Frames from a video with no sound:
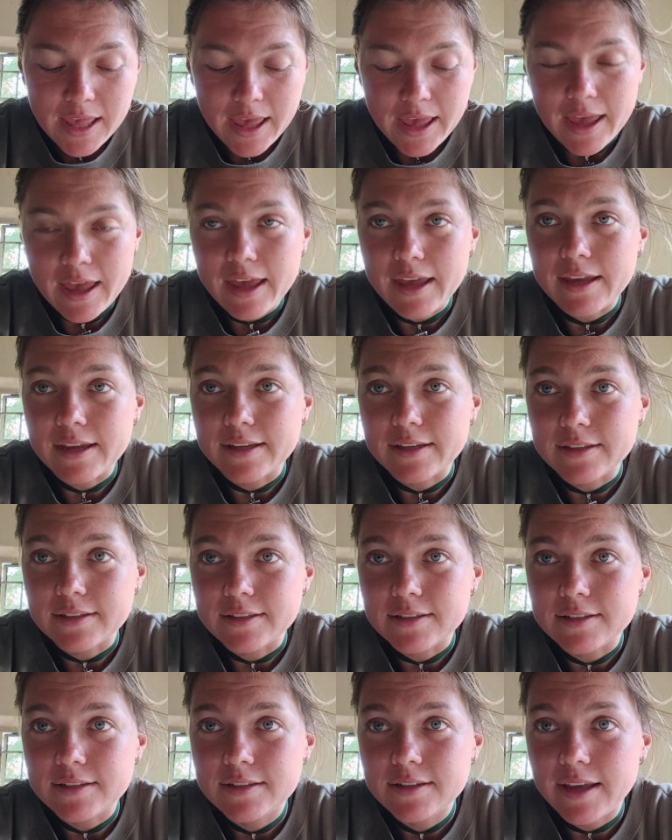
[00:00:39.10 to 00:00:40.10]

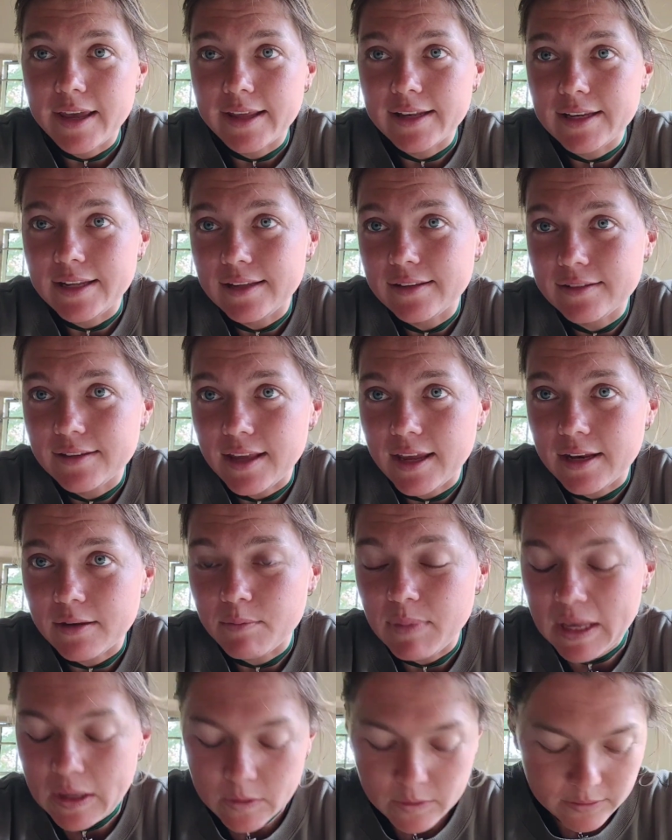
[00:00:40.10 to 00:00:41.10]
and at least then,
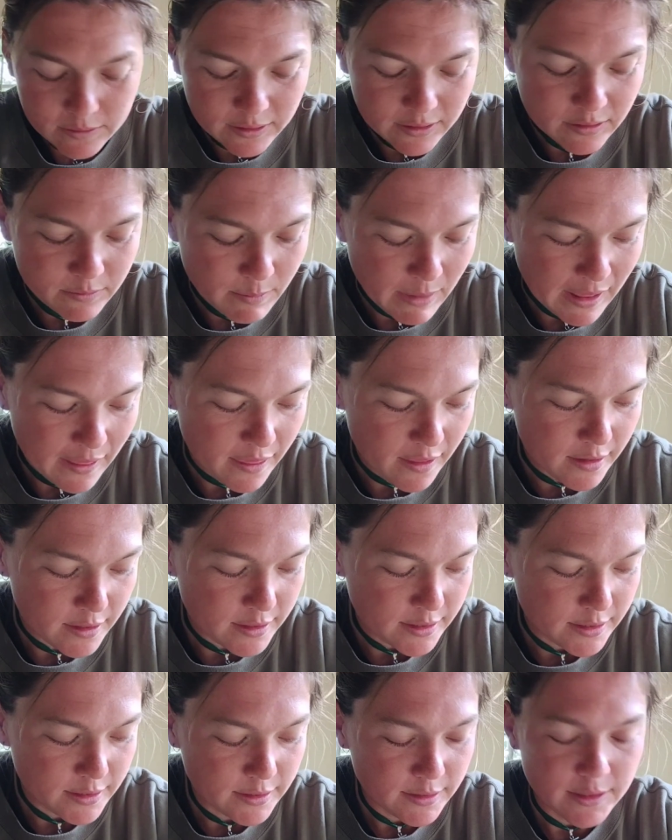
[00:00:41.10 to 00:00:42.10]
because this
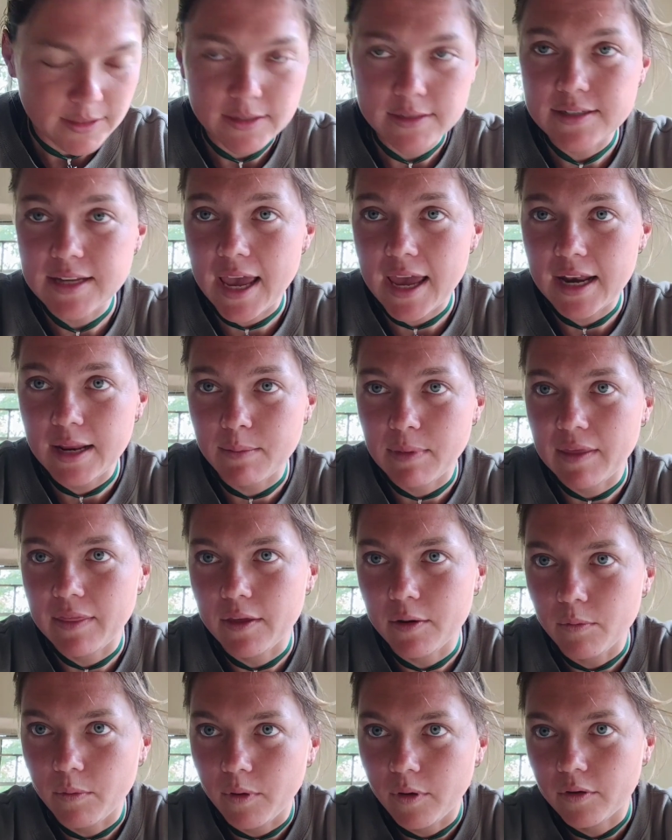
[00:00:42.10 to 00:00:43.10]
method, the tanning
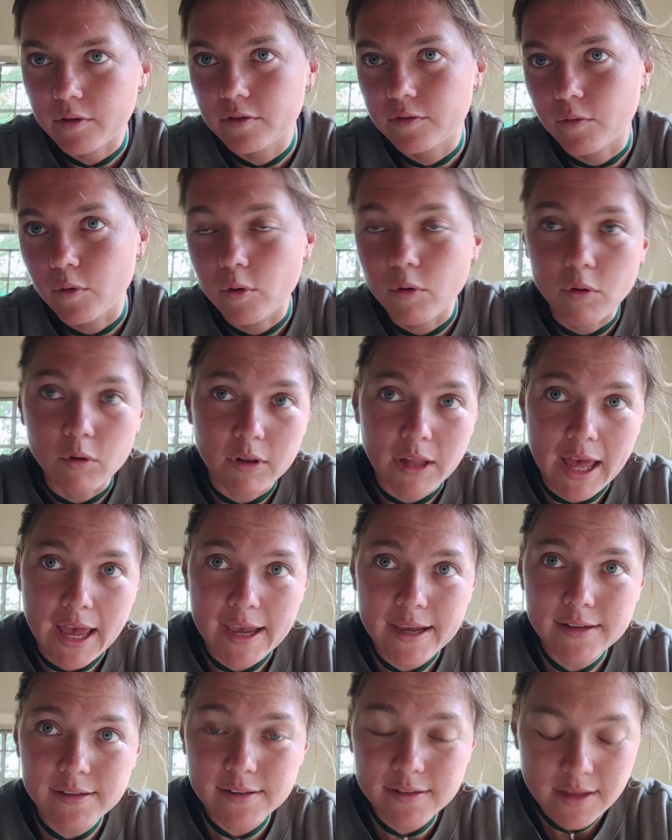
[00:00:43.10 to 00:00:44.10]
method, works for all
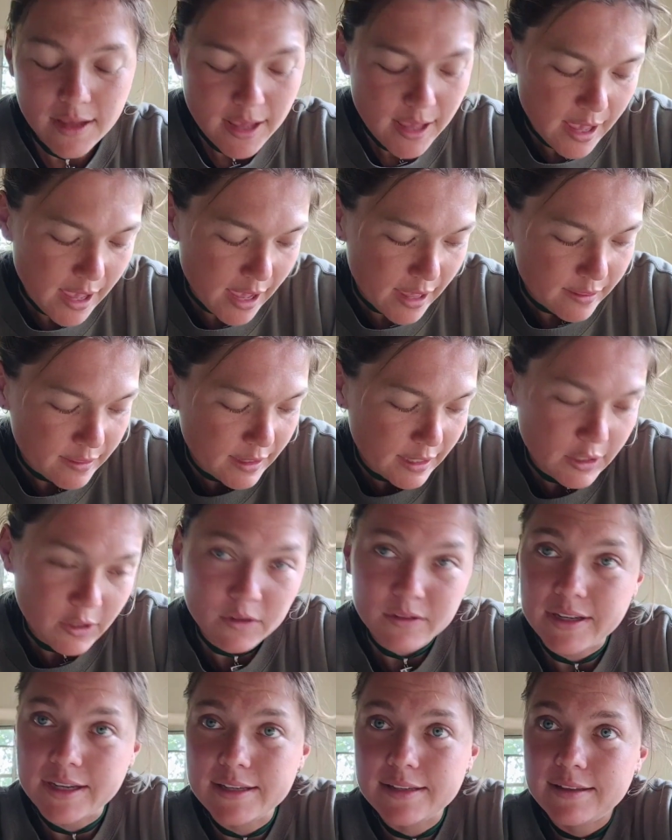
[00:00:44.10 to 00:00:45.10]
hides, and then you'll
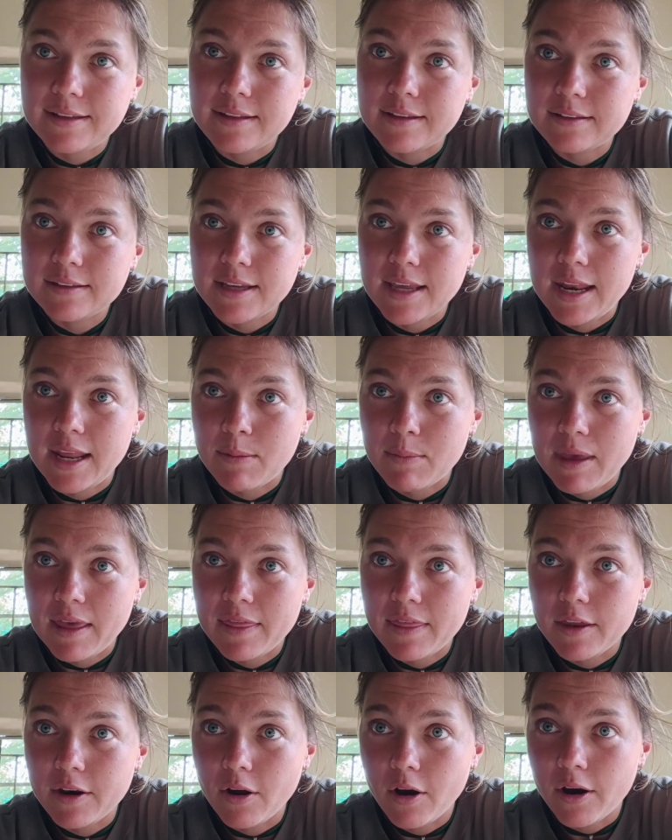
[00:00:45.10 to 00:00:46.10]
get to see the skinning
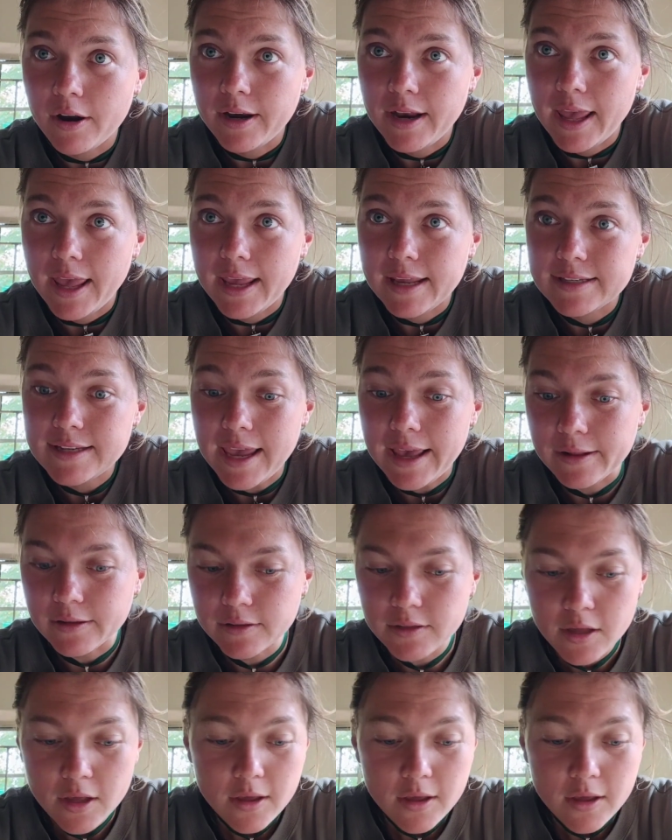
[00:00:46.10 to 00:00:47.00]
method on a tail.